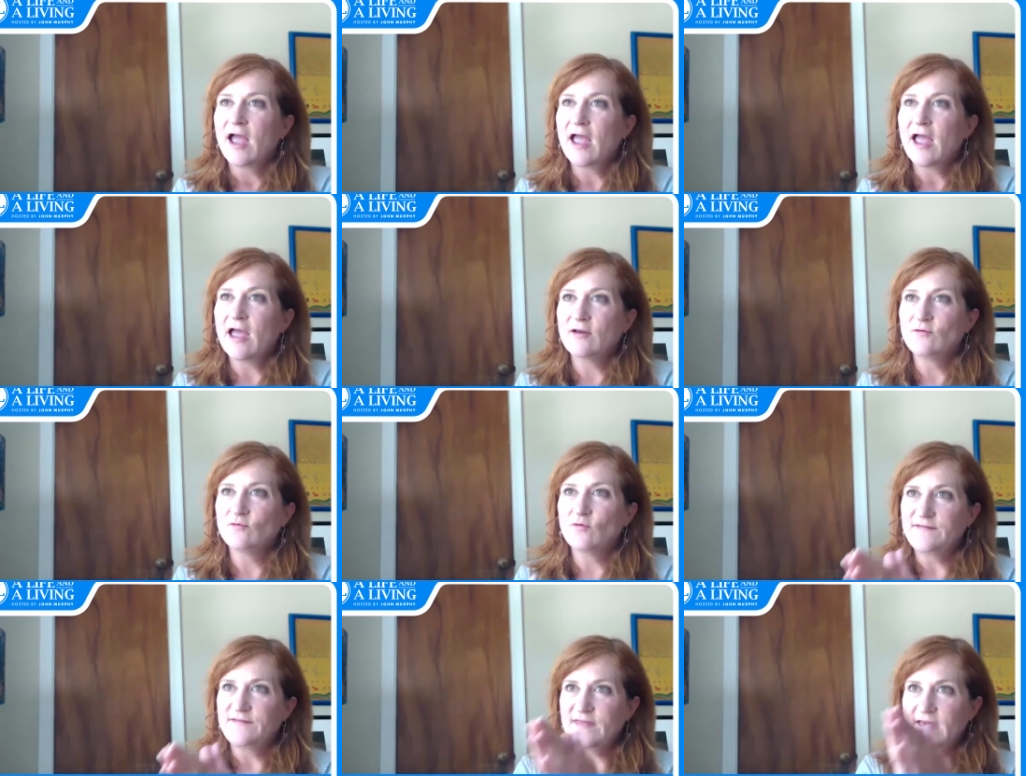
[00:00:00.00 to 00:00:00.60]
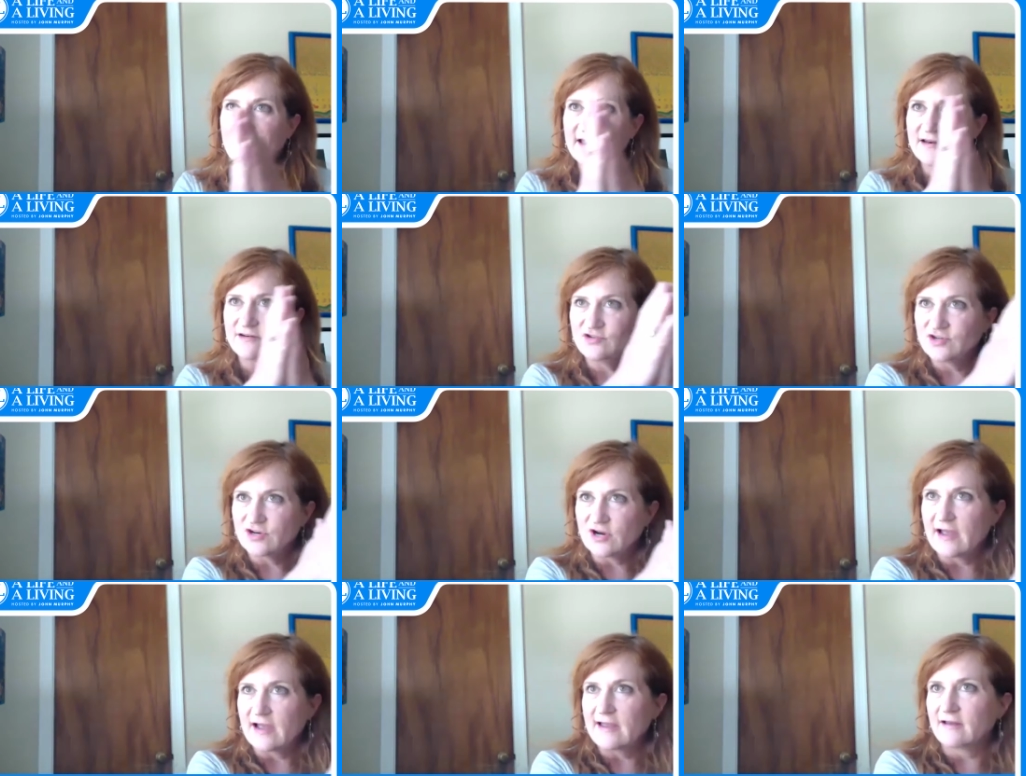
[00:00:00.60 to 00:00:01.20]
and what that
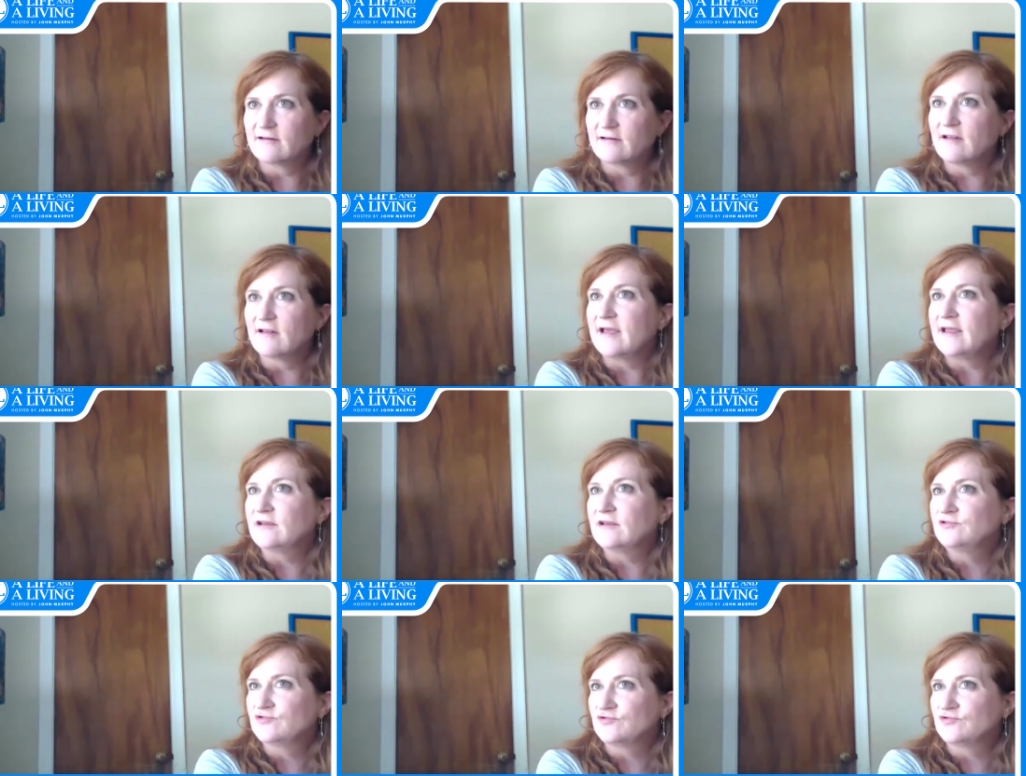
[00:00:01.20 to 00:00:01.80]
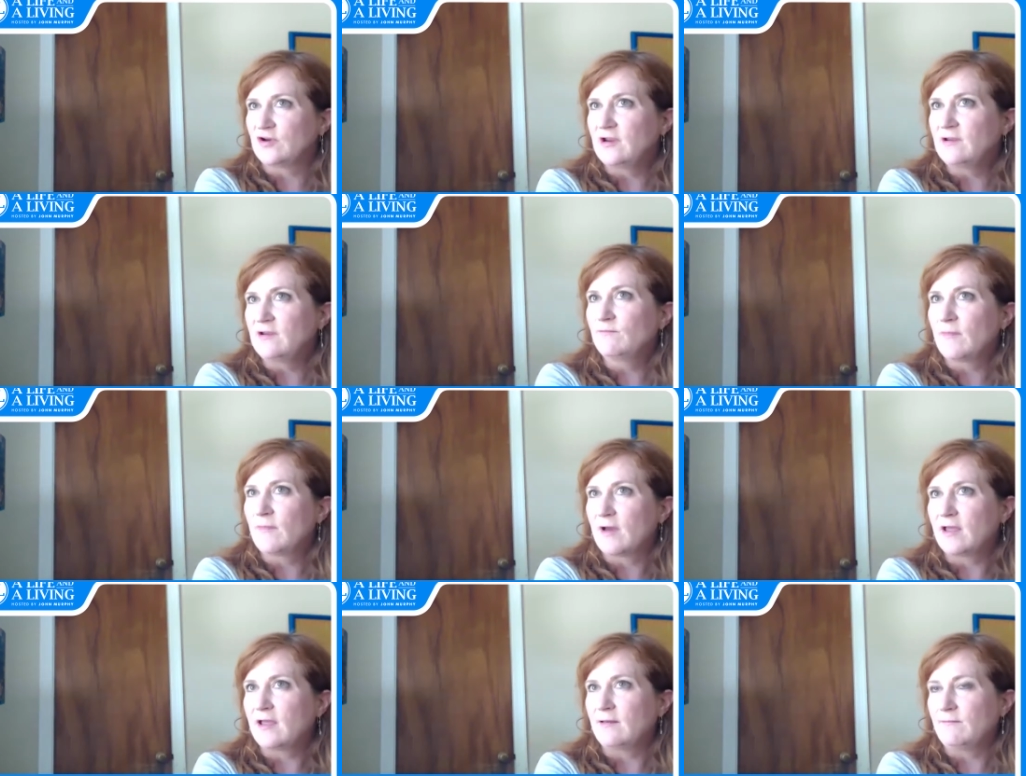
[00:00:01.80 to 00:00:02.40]
childlike dream
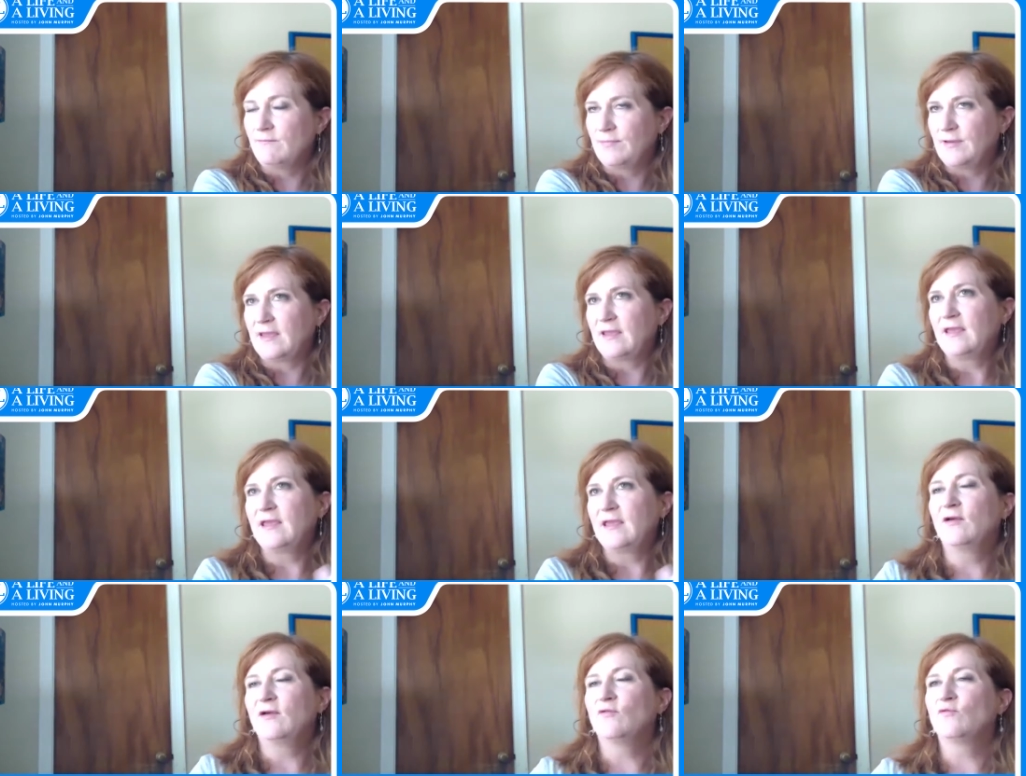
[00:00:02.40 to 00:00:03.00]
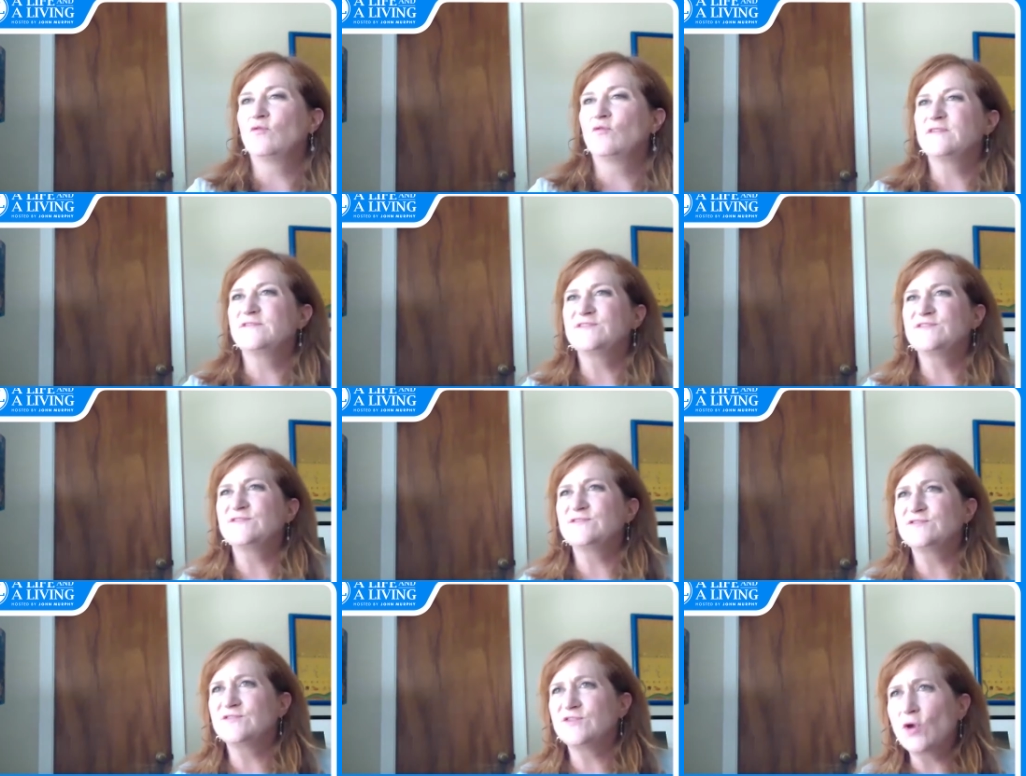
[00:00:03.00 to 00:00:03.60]
might be was
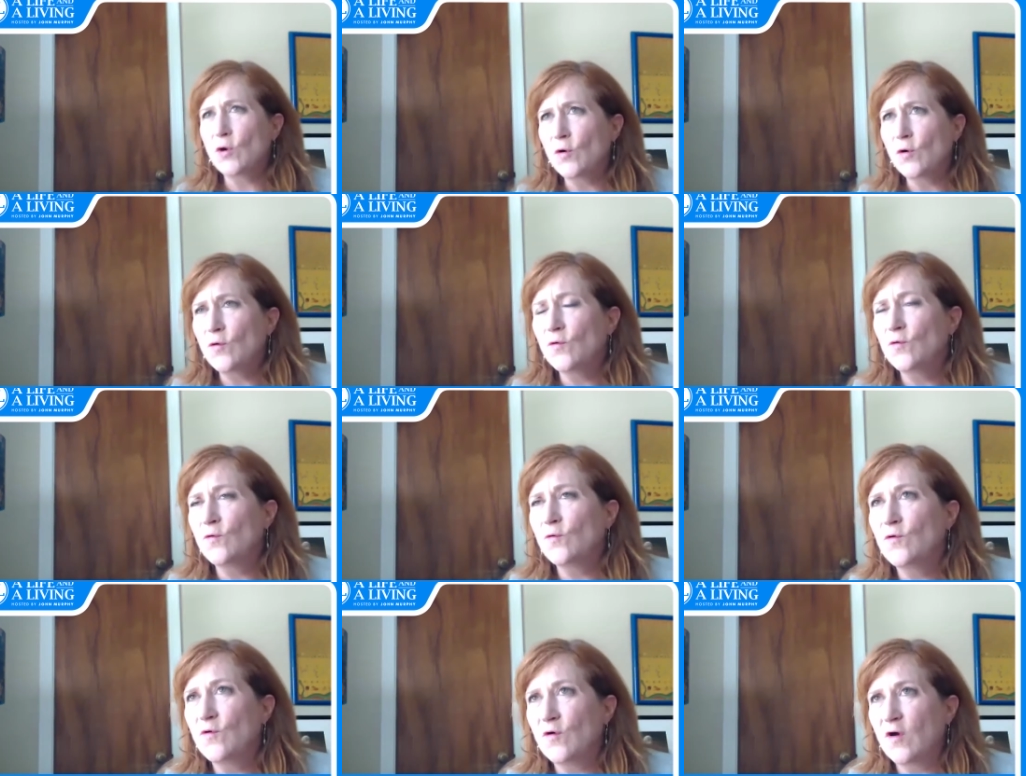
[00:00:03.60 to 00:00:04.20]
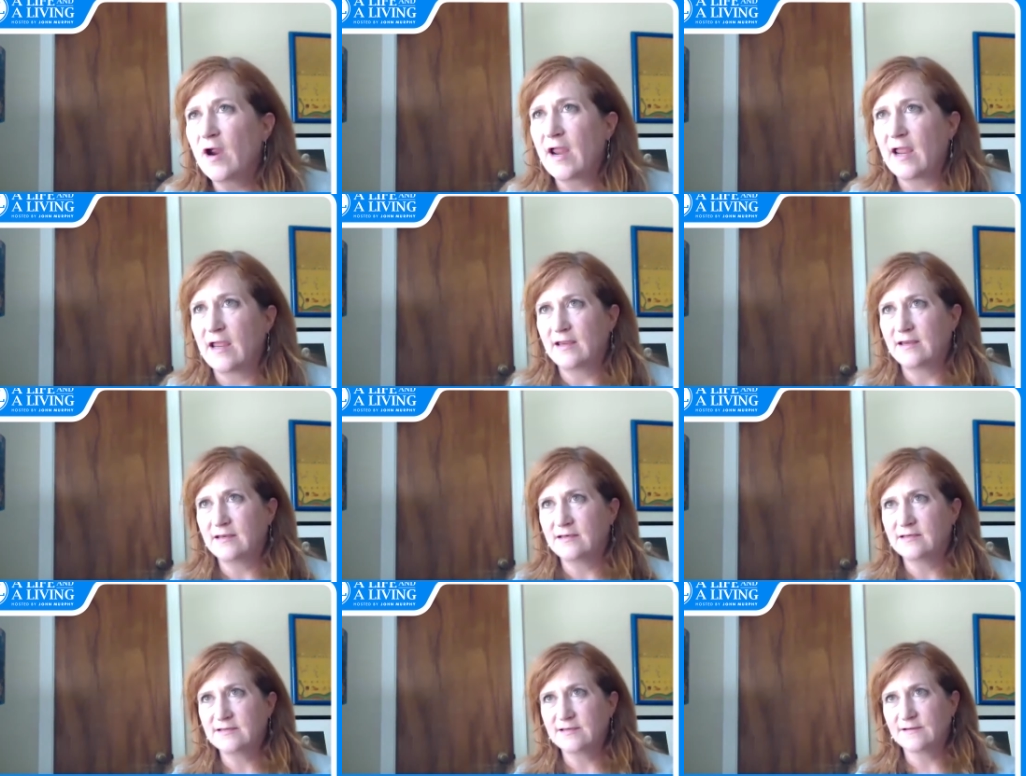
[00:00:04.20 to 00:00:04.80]
so
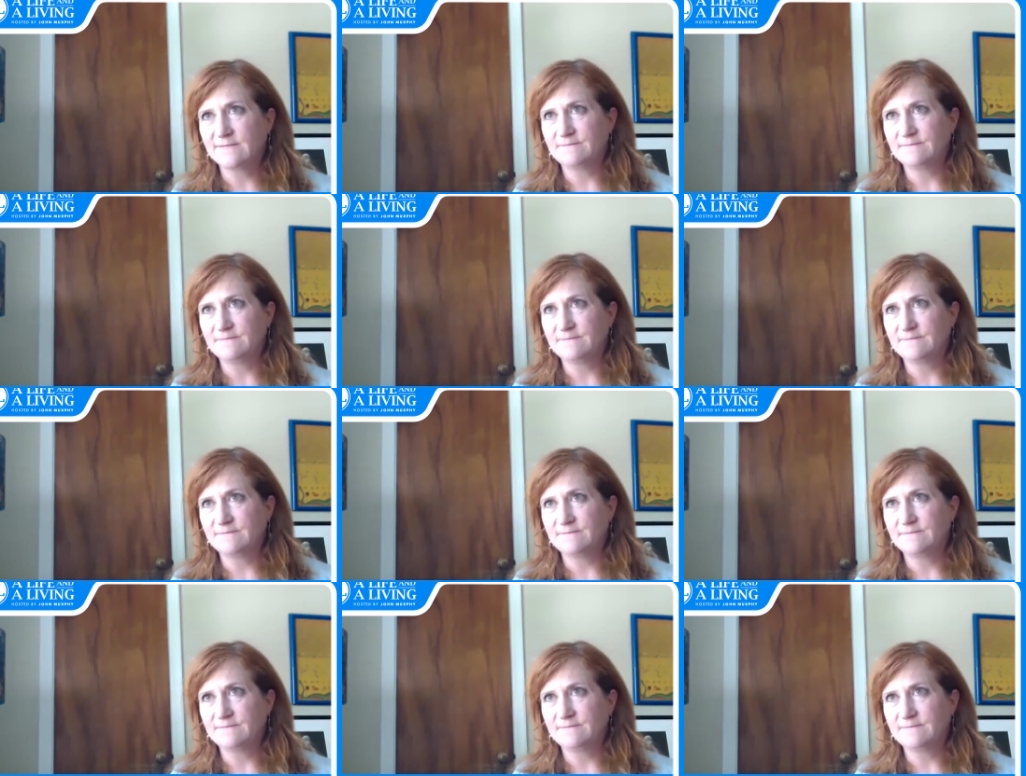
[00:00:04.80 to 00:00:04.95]
great.